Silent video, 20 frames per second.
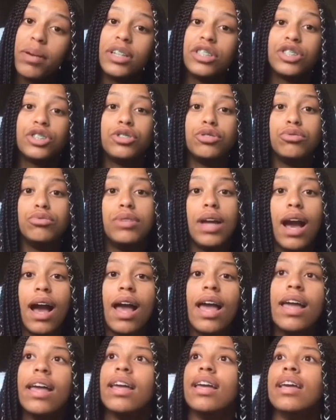Make sure you
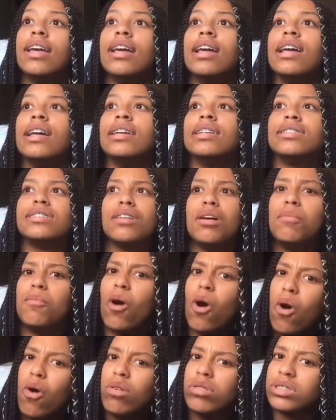got some
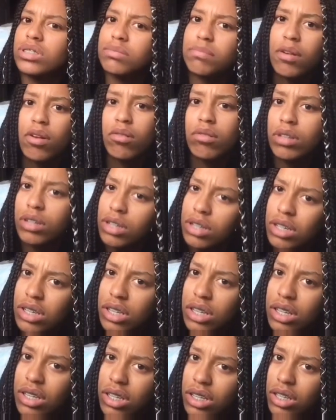on and smell
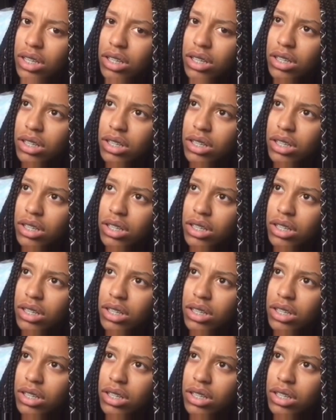good.